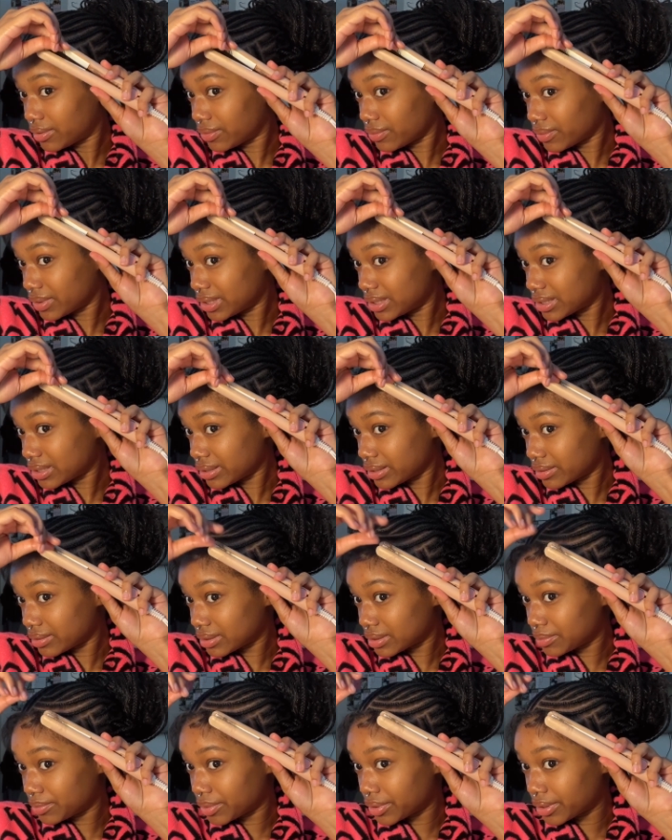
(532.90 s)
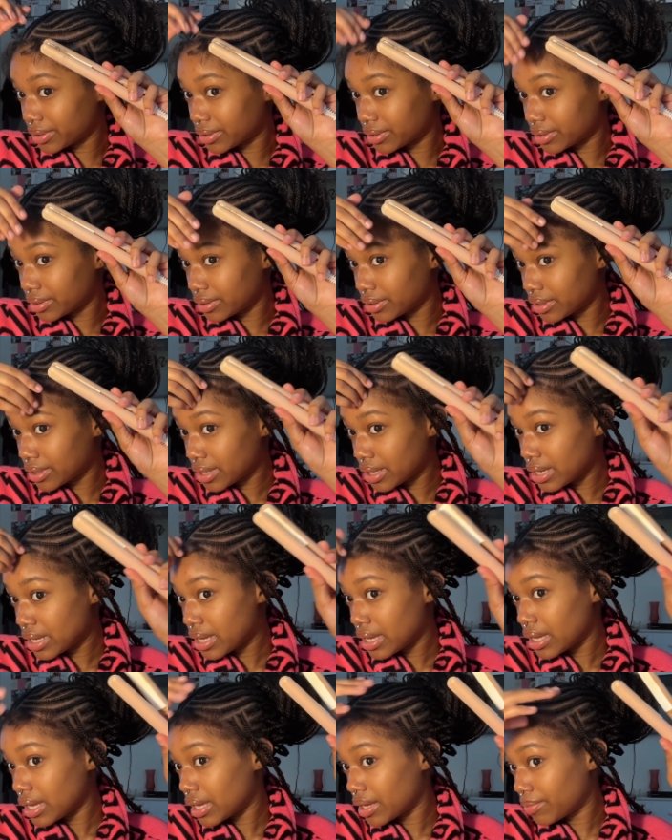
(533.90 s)
three times bro
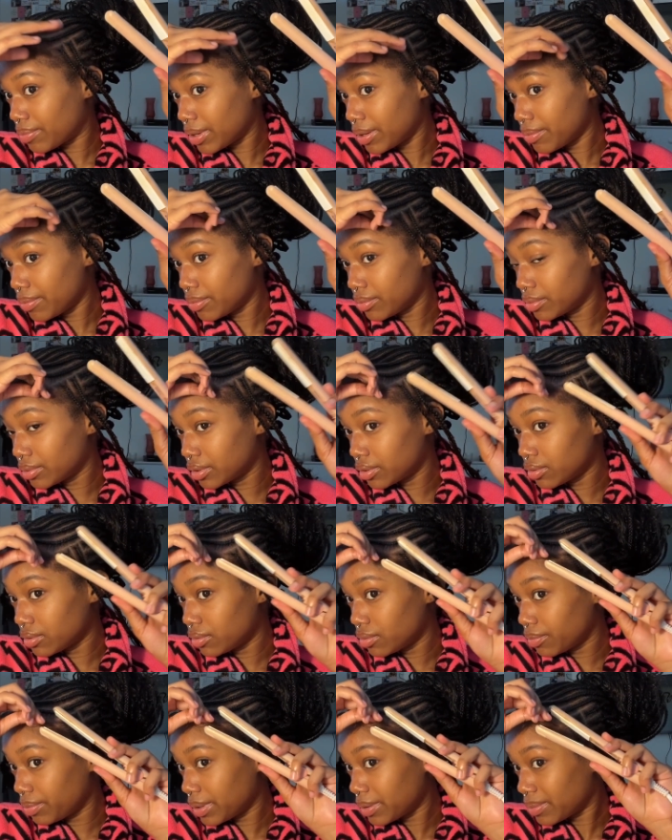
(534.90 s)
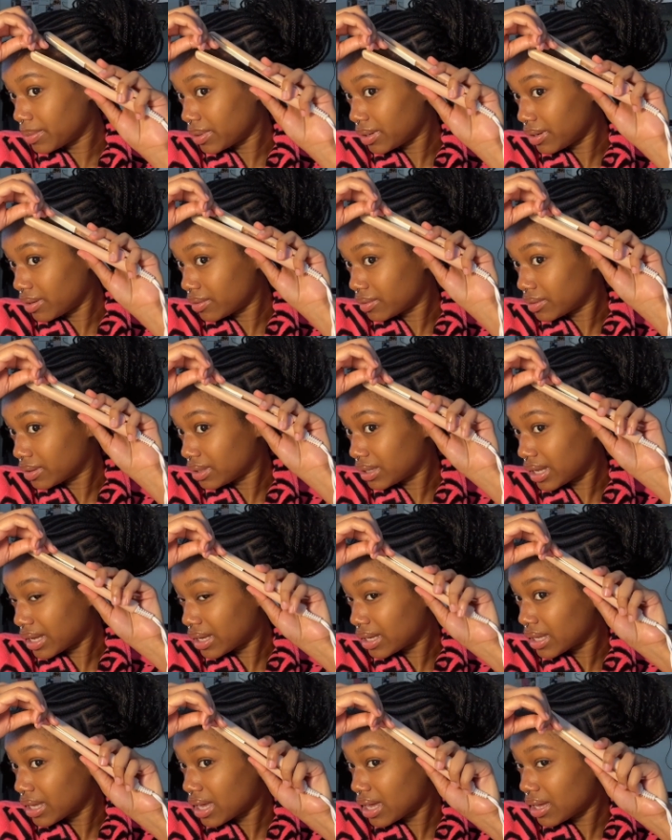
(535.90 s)
and people, little people know,
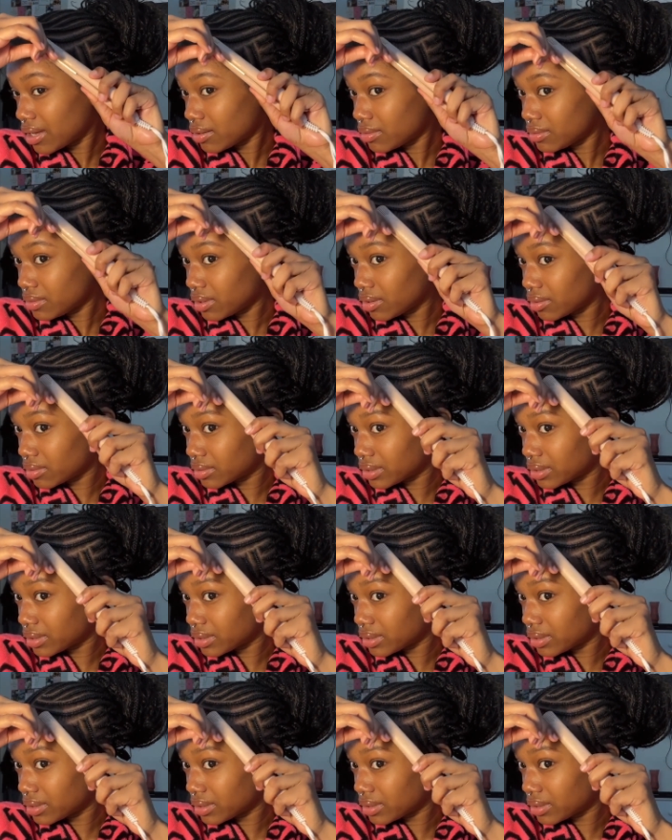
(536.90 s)
like, I don't know,